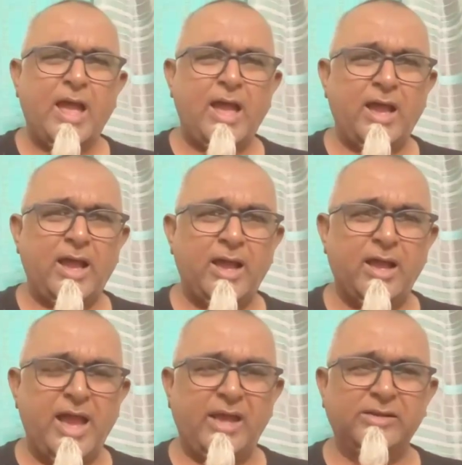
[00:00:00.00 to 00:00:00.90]
uh,
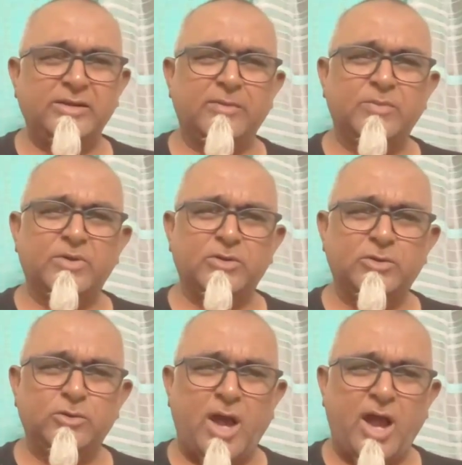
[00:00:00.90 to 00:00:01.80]
and
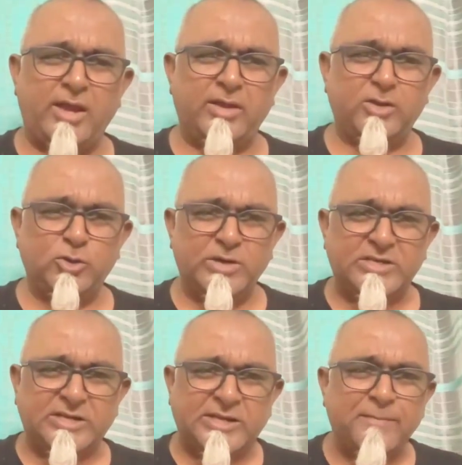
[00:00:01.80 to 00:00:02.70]
you, i you need
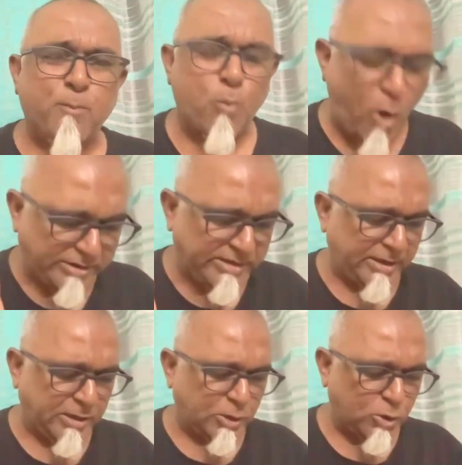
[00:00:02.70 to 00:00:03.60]
to keep
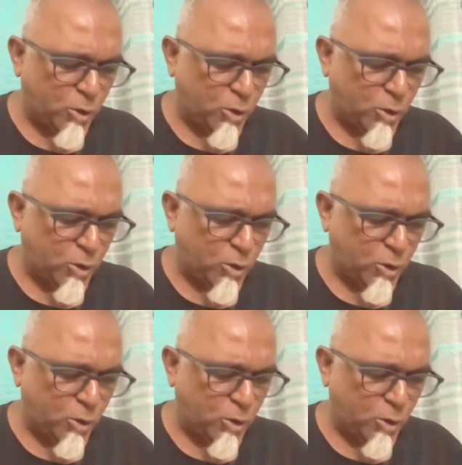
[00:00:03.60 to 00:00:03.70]
walking